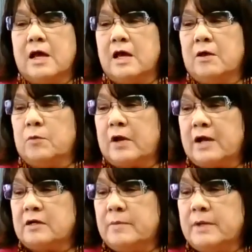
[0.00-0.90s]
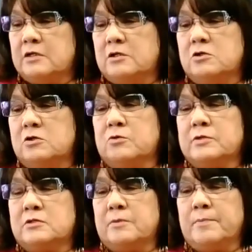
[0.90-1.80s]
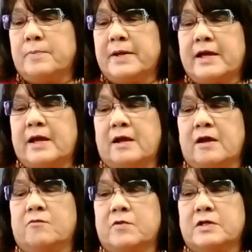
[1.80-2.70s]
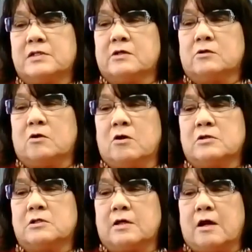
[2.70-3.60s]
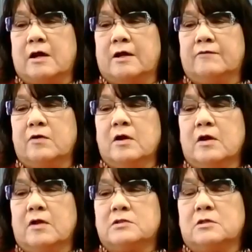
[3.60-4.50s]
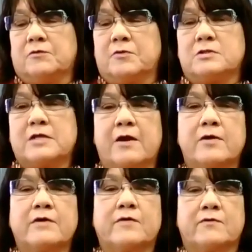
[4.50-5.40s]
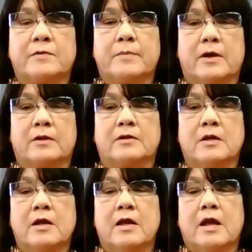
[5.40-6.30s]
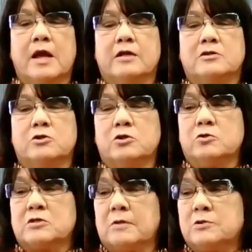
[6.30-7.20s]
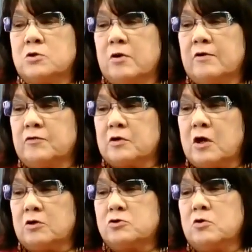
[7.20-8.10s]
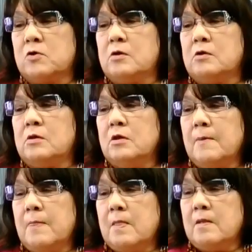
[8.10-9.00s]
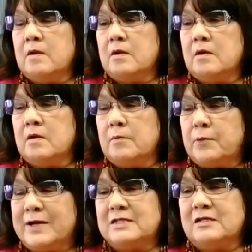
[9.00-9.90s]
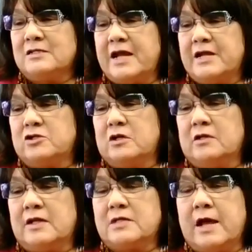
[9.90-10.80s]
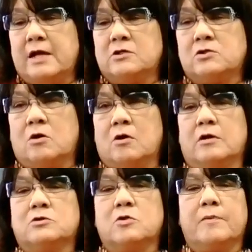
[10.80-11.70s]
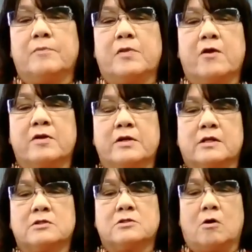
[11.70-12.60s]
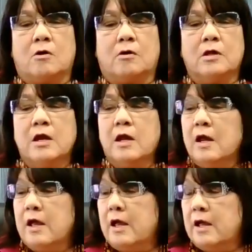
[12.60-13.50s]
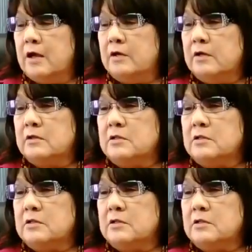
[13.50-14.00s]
And what I committed to do was to be at every single Arts Alive. That's the first Saturday of every month, and to do some sort of cultural presentation that's hands-on. So I'm there in Neelis Hall, and